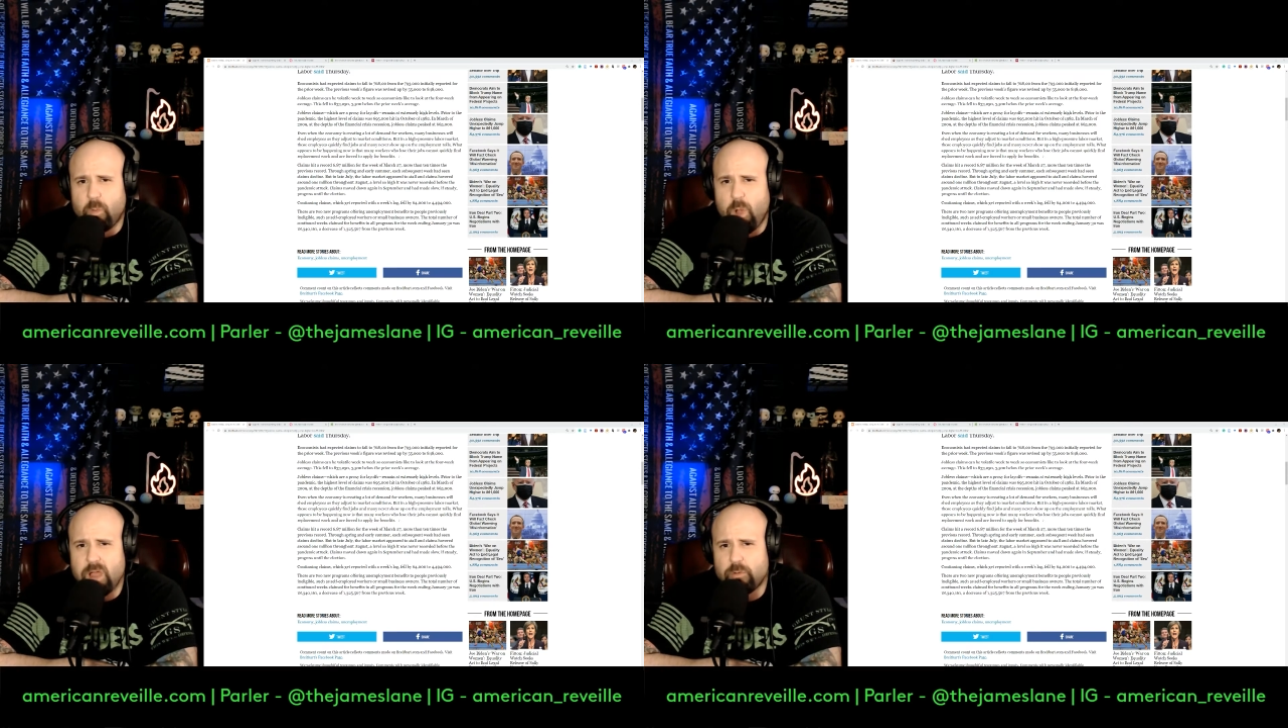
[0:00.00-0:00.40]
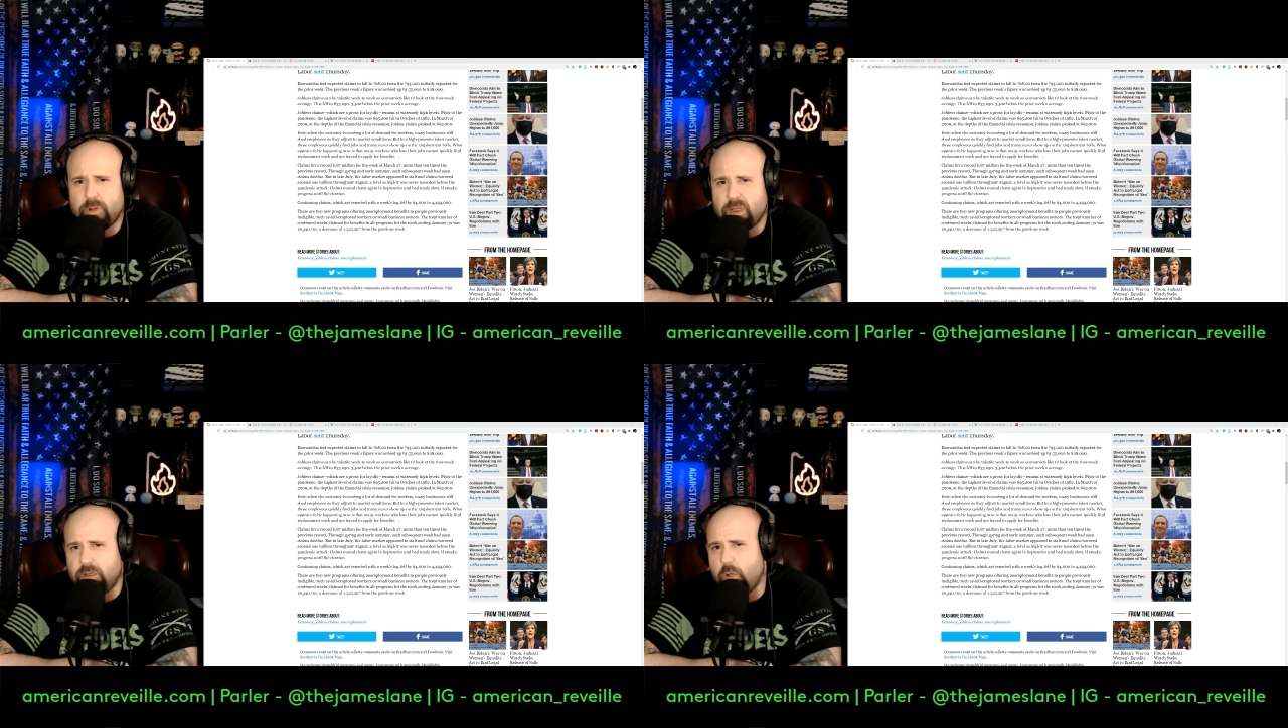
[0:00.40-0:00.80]
Why
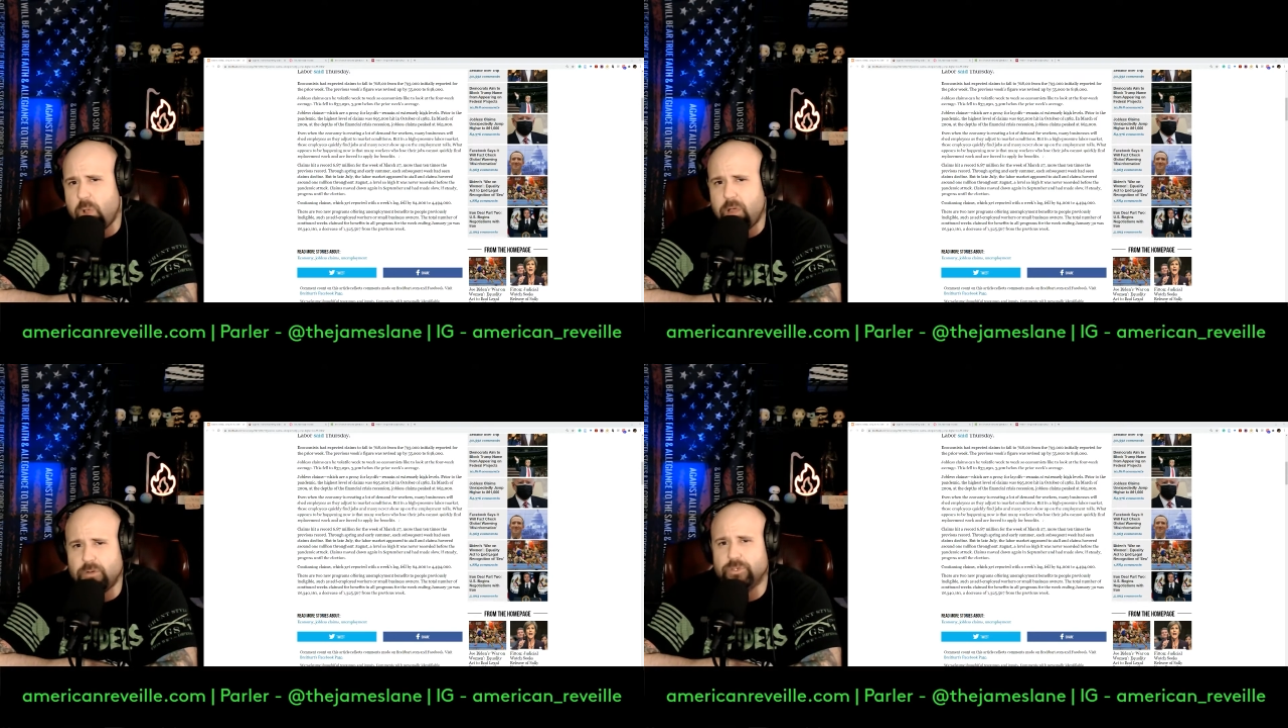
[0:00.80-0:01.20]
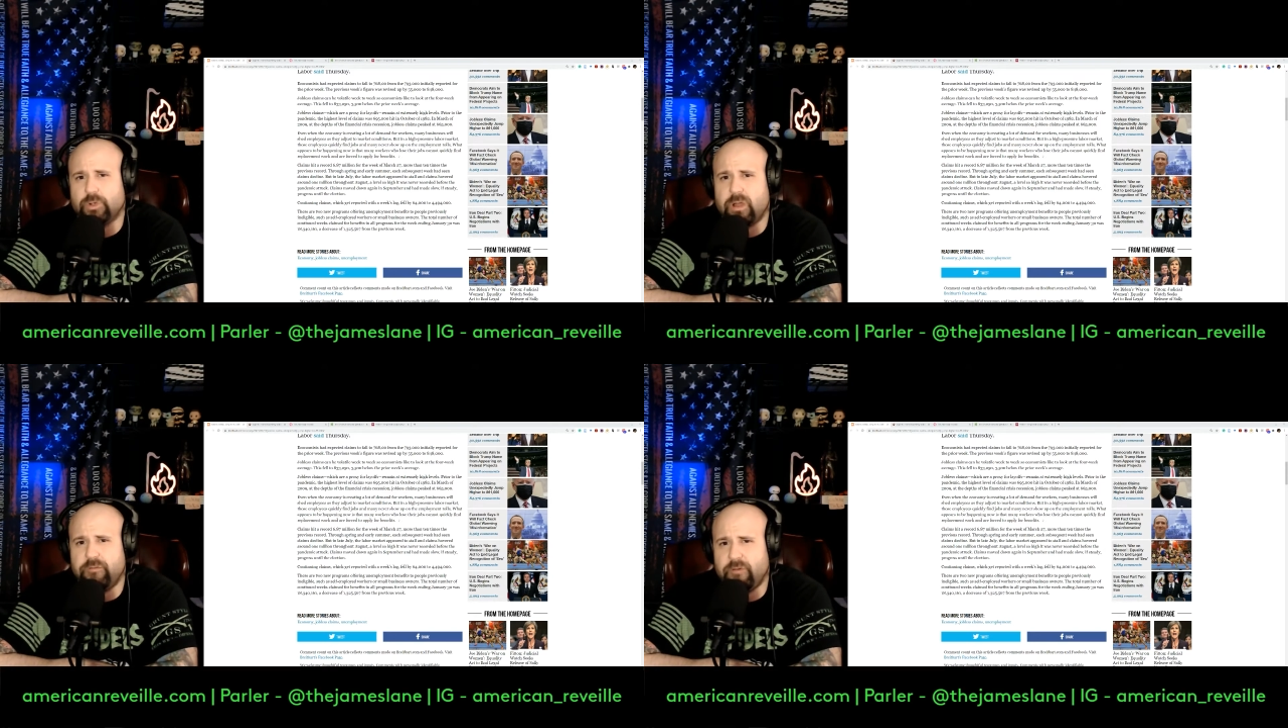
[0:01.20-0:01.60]
would I go out and
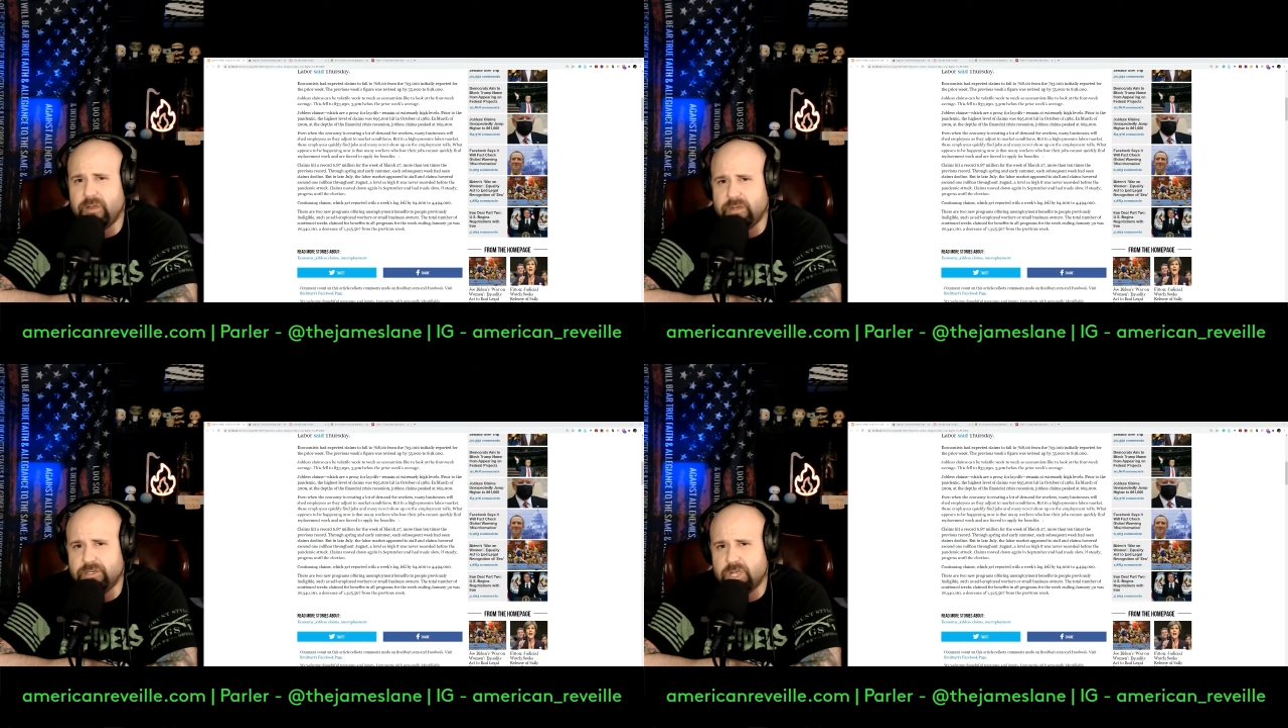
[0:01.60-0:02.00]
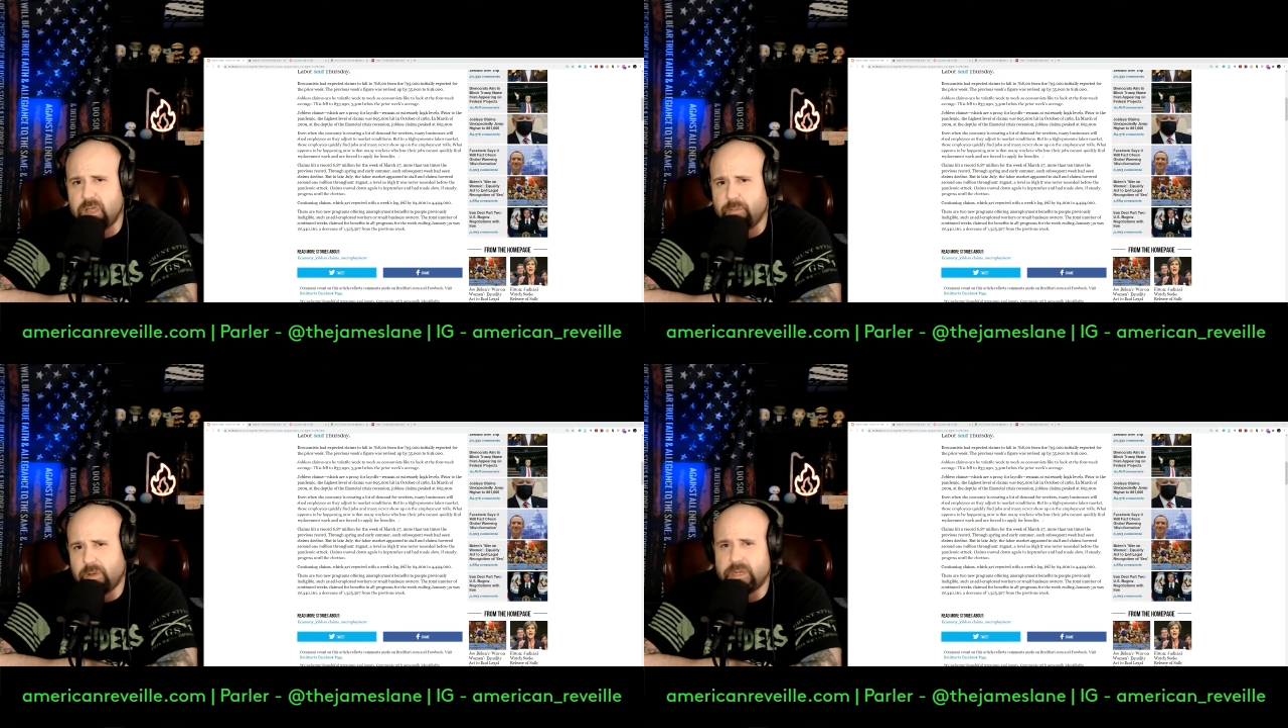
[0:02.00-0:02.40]
try to find a job